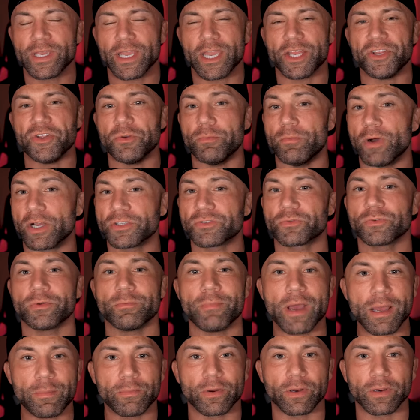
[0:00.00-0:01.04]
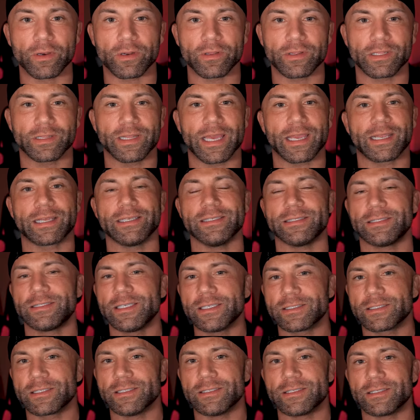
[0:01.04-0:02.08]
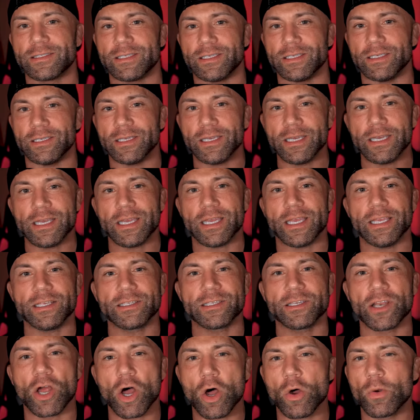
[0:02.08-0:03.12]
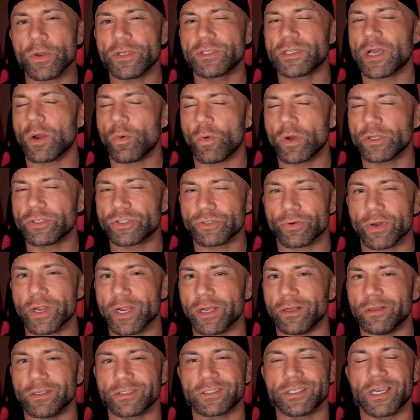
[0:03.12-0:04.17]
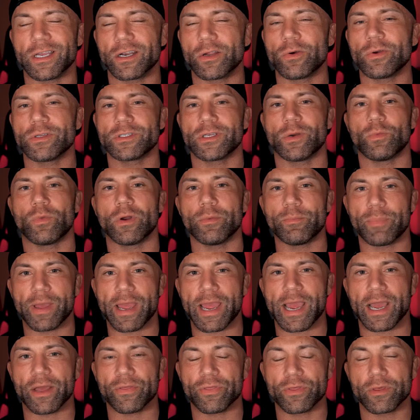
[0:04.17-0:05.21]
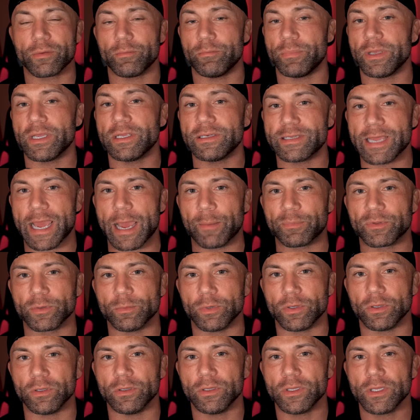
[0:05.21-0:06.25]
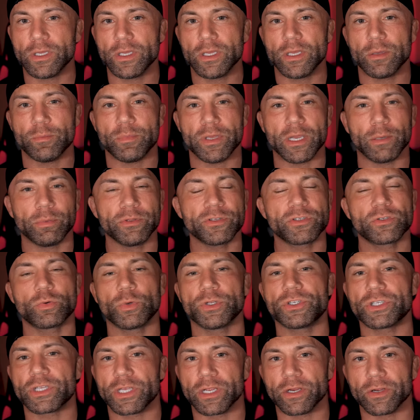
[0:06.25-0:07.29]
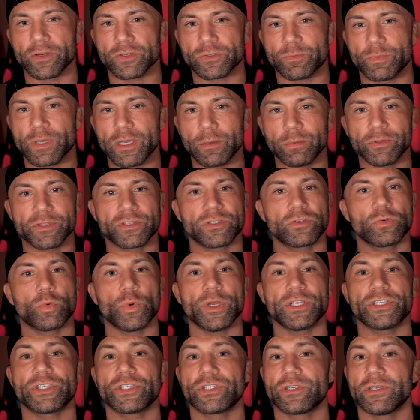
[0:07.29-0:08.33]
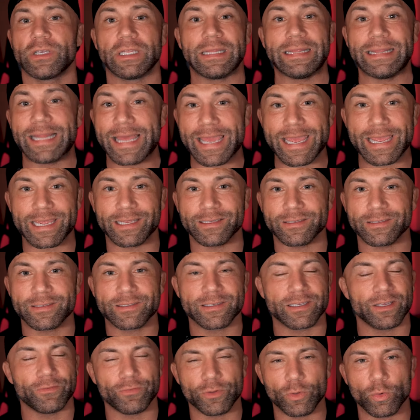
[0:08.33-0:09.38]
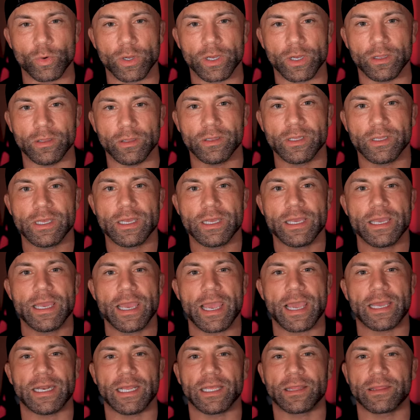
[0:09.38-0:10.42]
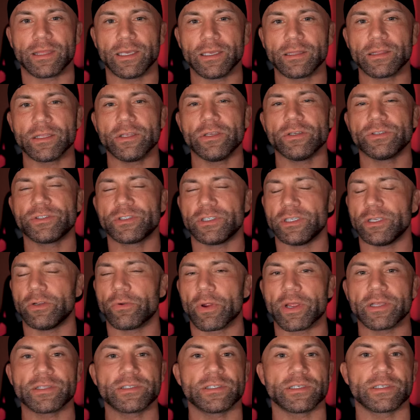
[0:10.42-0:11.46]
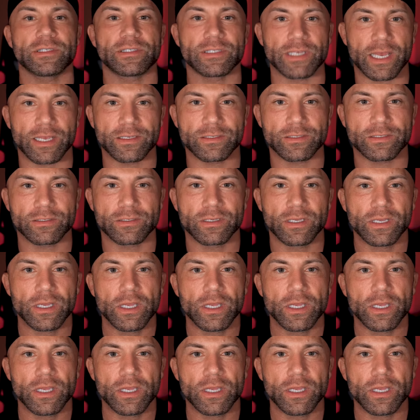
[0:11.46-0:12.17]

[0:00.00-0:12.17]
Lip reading: And you must remember that that consistency isn't always on one trail. It's not always on one path. Be adaptable, be able to switch gears, be able to switch lanes, if you will. And I think that you'll see great success.